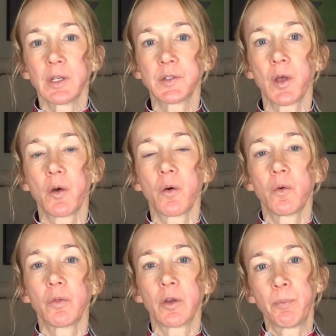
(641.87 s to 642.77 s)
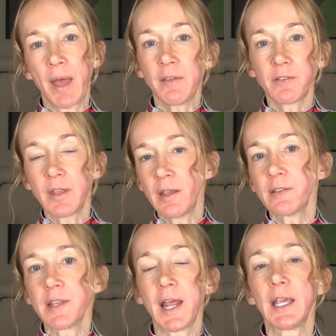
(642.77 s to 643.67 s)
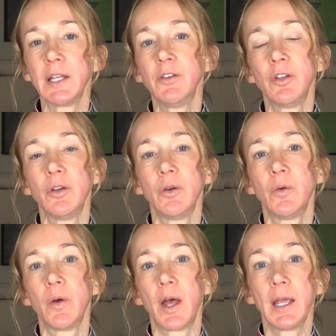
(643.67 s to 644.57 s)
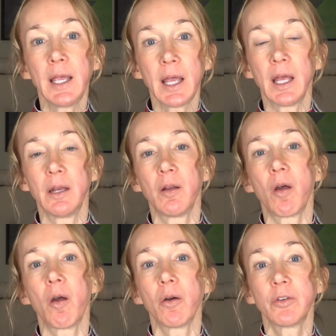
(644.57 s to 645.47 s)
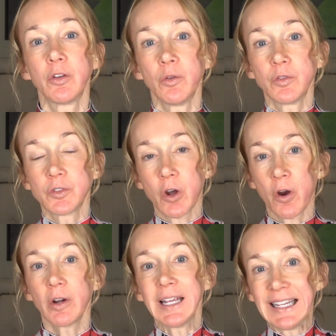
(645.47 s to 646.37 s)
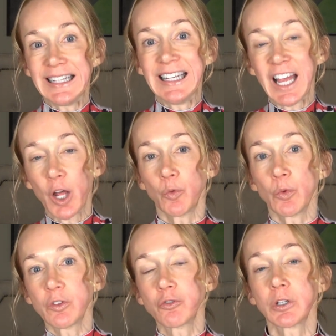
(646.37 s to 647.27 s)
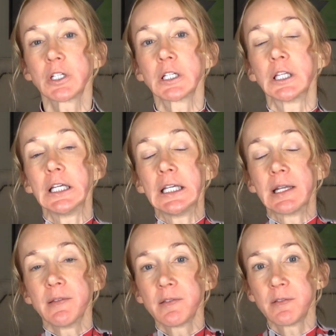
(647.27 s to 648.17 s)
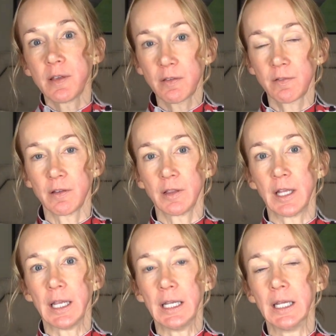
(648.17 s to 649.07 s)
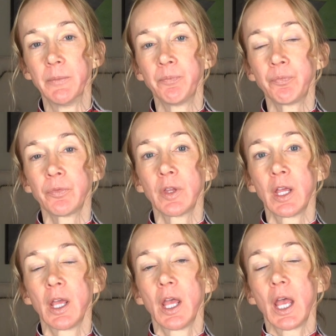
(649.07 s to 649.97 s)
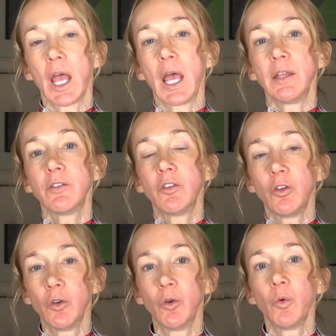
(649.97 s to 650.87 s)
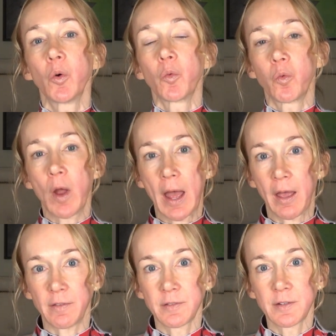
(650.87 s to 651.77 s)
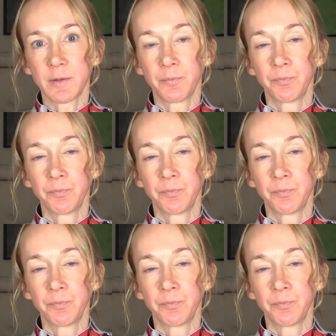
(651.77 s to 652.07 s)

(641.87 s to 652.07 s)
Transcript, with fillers: So the best things that I can do, again, are to start eating unrestrictedly, consistently, and to rest.